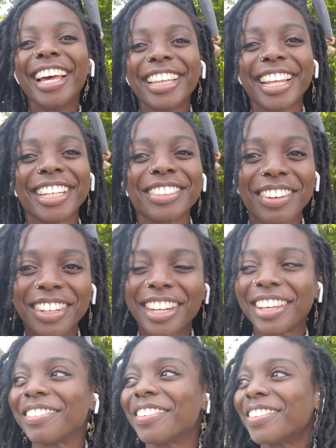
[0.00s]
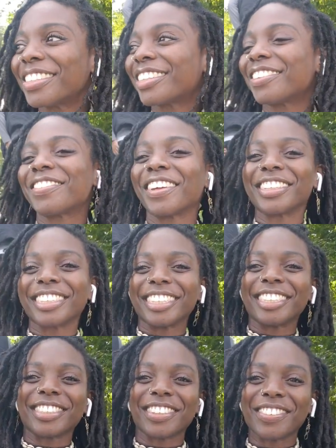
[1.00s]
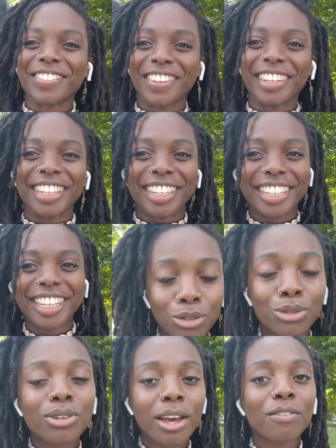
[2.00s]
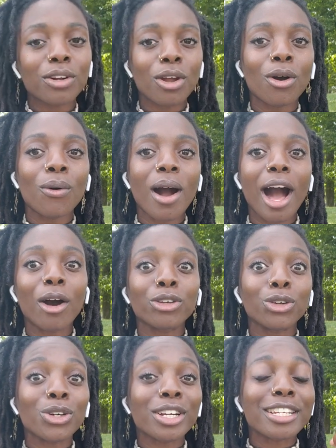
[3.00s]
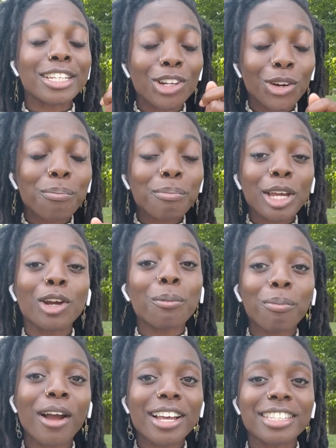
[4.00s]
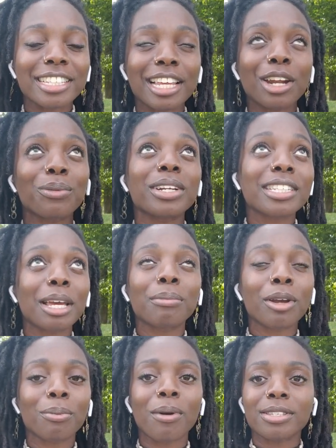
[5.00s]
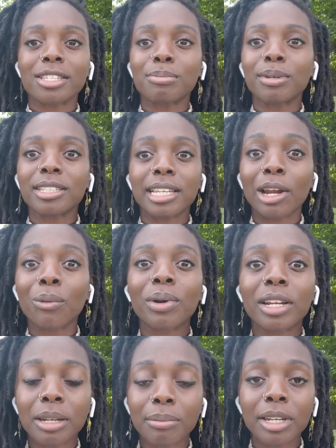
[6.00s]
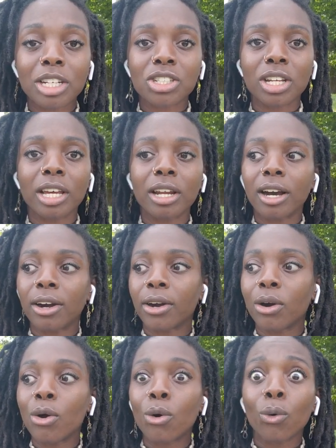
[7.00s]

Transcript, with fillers: That's my neighbor, Mr. Felton. He's so funny. You never know how your mere presence, I don't want to say mere presence because I don't want to diminish it or